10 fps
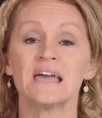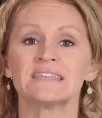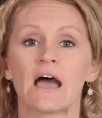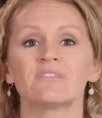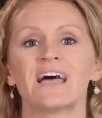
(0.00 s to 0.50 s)

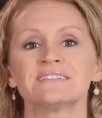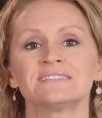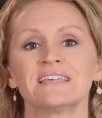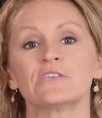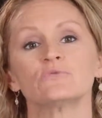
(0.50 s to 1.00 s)
Now, let's
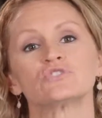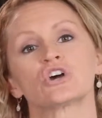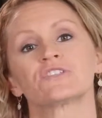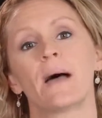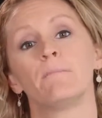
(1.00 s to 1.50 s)
say you
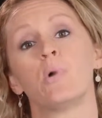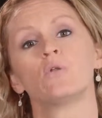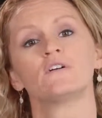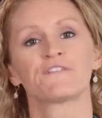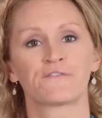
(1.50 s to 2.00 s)
took that
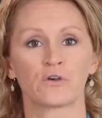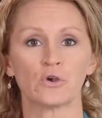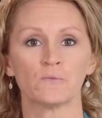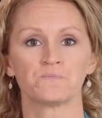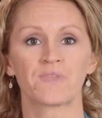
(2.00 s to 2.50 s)
bowl of fruit